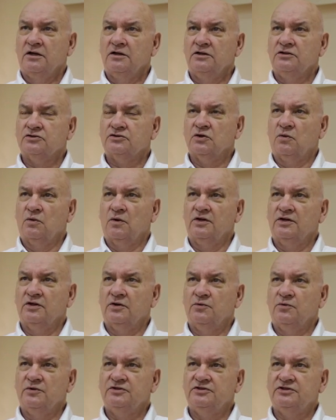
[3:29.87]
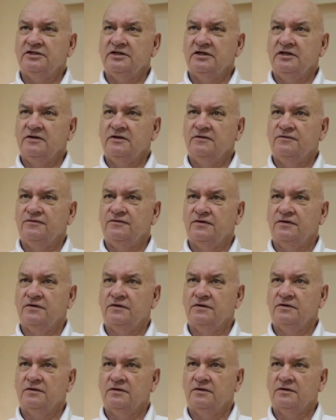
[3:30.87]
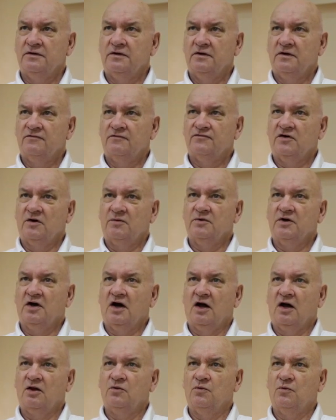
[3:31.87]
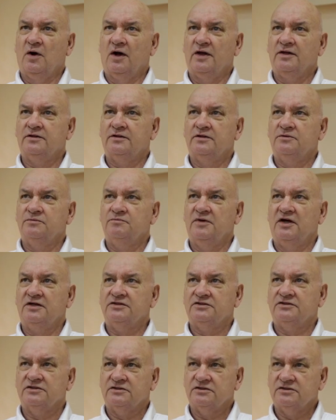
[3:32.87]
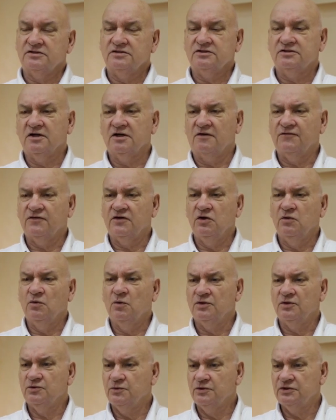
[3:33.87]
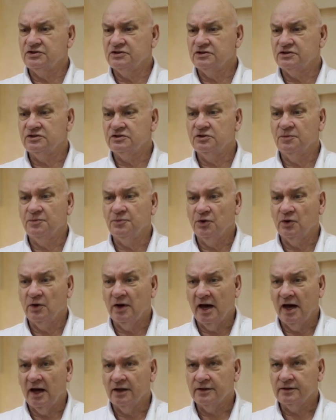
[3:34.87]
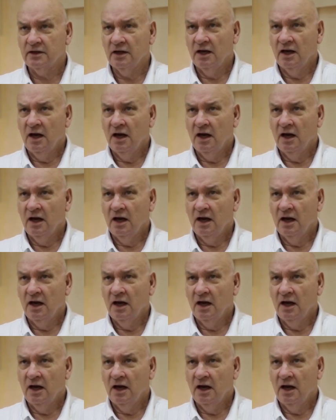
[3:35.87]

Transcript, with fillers: he's the one that receives from God what messages and stuff he want, wishes to put out.